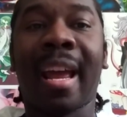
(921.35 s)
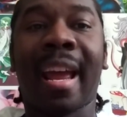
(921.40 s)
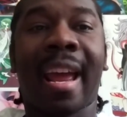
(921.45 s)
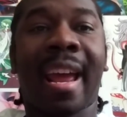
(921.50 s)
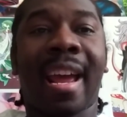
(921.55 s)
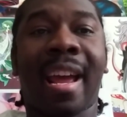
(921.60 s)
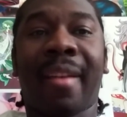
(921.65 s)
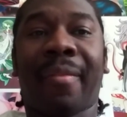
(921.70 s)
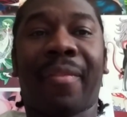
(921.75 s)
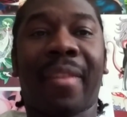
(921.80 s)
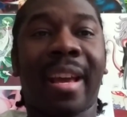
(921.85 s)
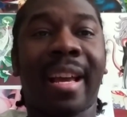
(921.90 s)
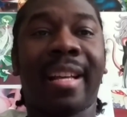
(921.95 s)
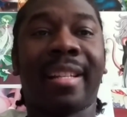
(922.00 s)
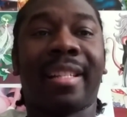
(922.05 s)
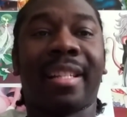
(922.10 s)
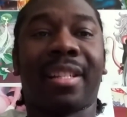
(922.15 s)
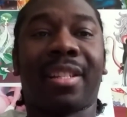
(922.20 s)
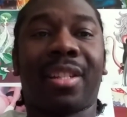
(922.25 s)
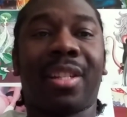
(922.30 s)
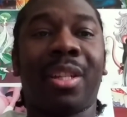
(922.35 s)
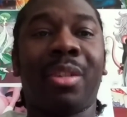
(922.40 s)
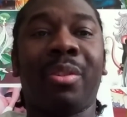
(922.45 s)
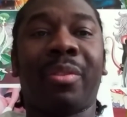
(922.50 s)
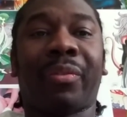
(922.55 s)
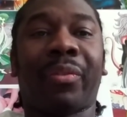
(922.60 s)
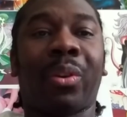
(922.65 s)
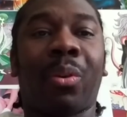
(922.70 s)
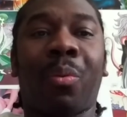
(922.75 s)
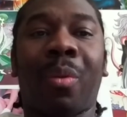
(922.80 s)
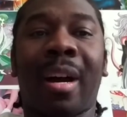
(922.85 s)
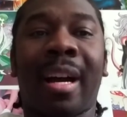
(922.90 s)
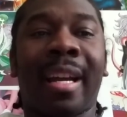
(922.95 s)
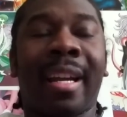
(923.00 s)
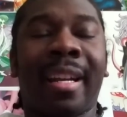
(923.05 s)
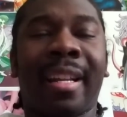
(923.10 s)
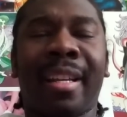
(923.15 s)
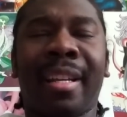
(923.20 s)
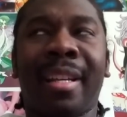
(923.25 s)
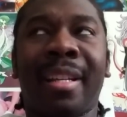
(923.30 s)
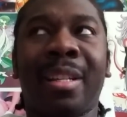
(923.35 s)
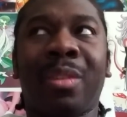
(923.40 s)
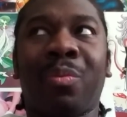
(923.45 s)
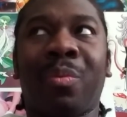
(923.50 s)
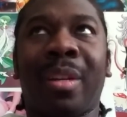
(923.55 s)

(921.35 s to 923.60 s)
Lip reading: half-ass excuse for why it is,